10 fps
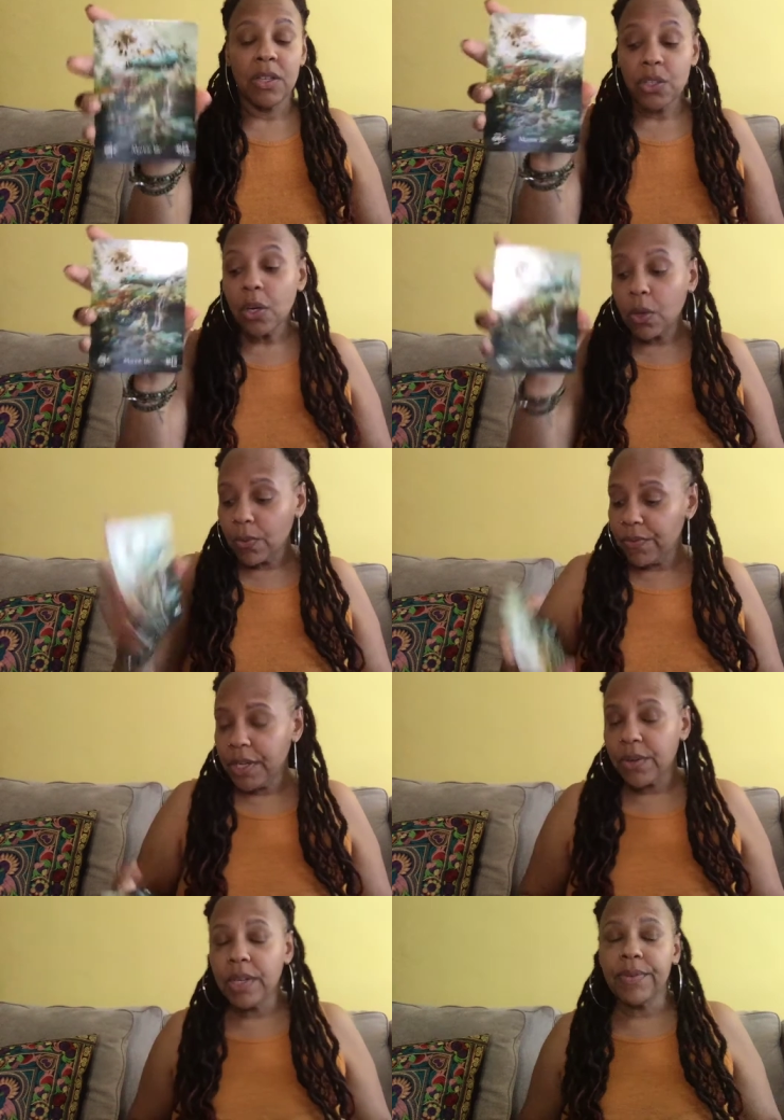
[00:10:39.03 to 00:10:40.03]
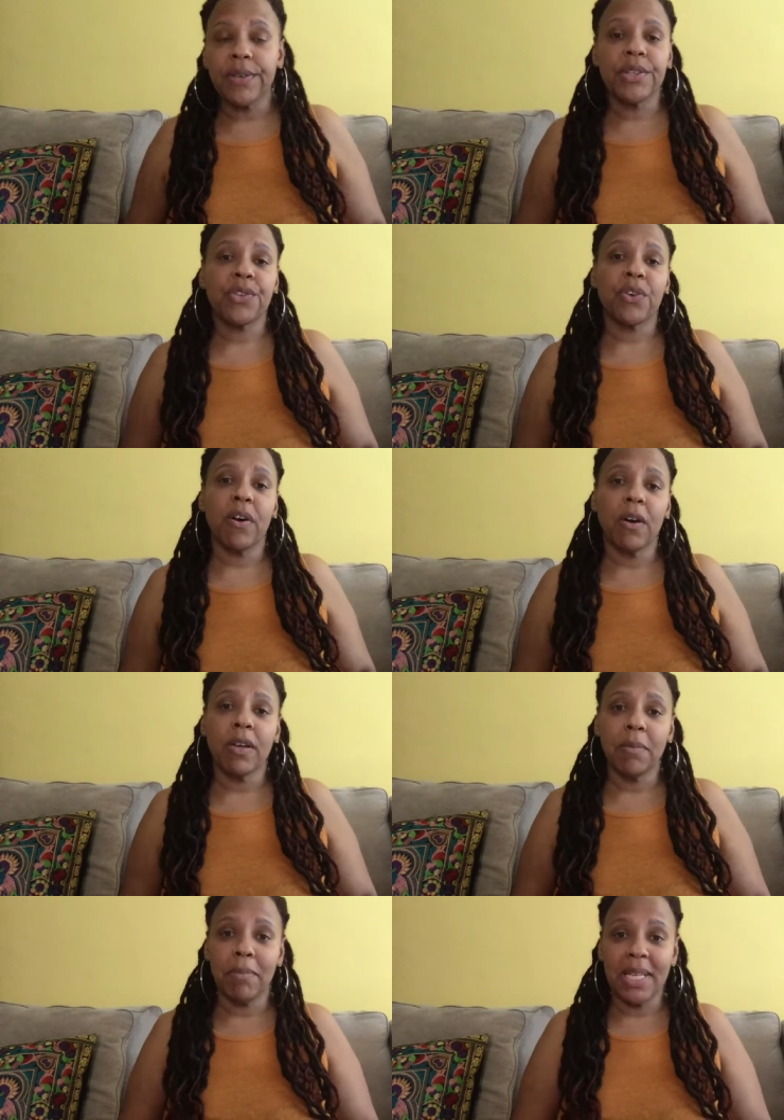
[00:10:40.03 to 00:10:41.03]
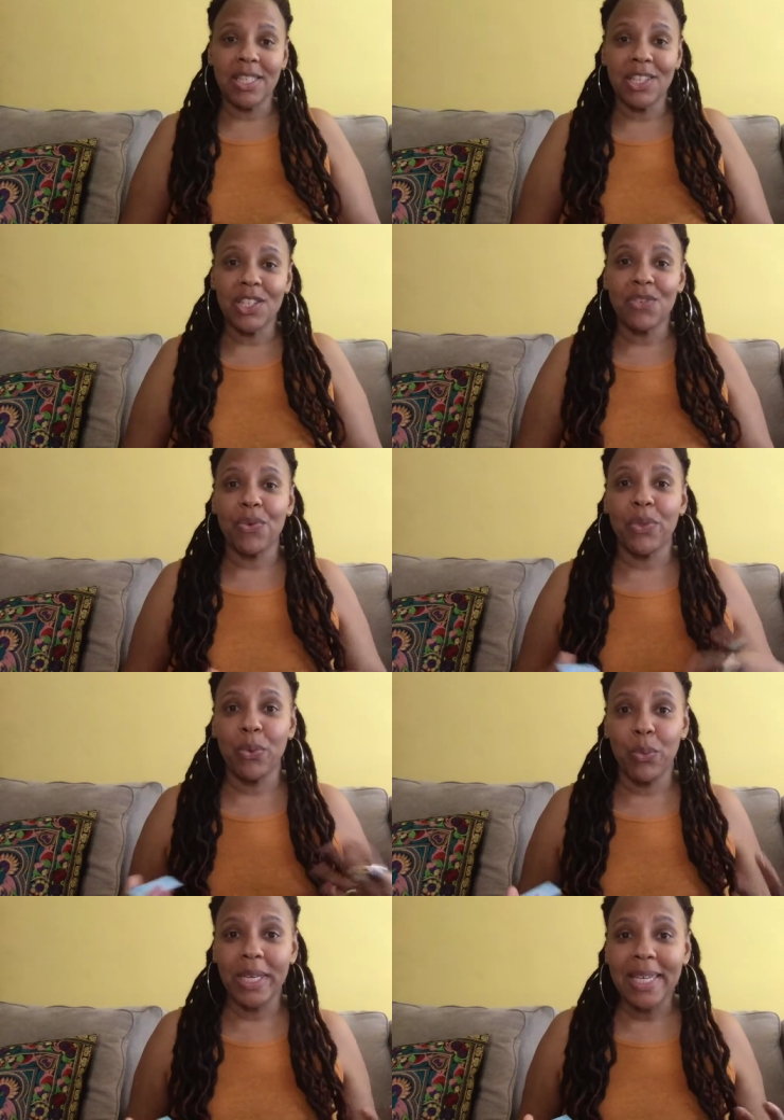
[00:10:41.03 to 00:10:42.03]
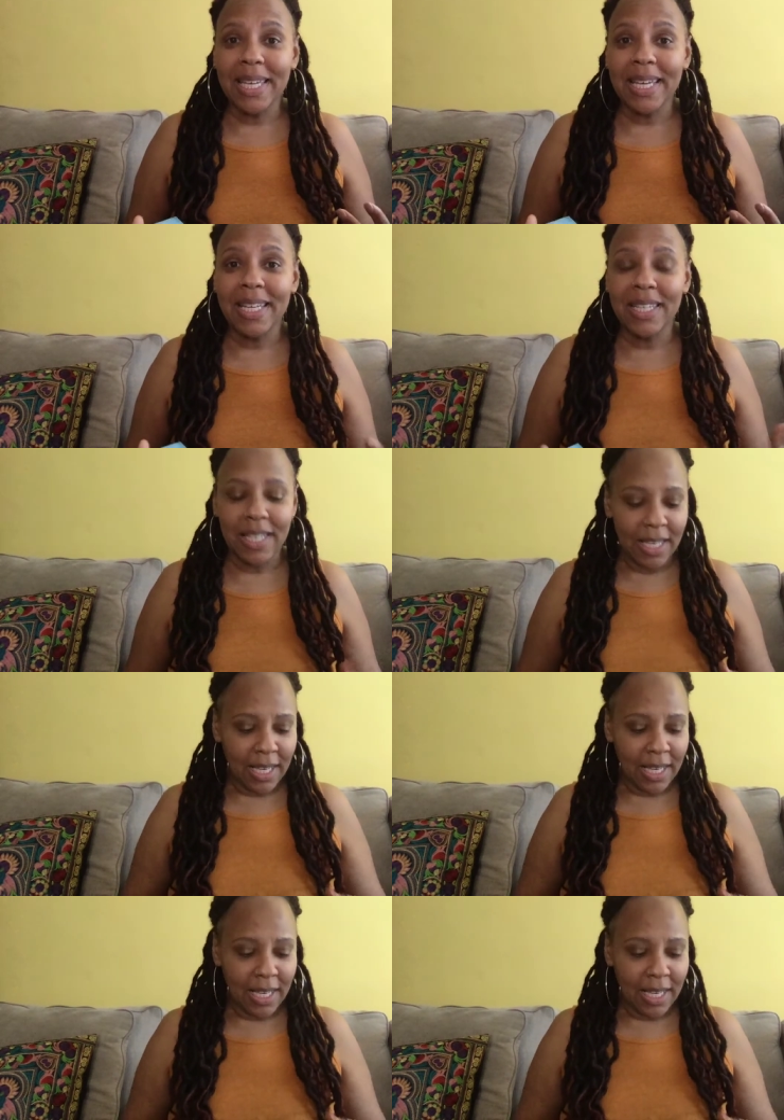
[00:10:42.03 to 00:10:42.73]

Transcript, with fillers: so, very, very strong message for the weekend.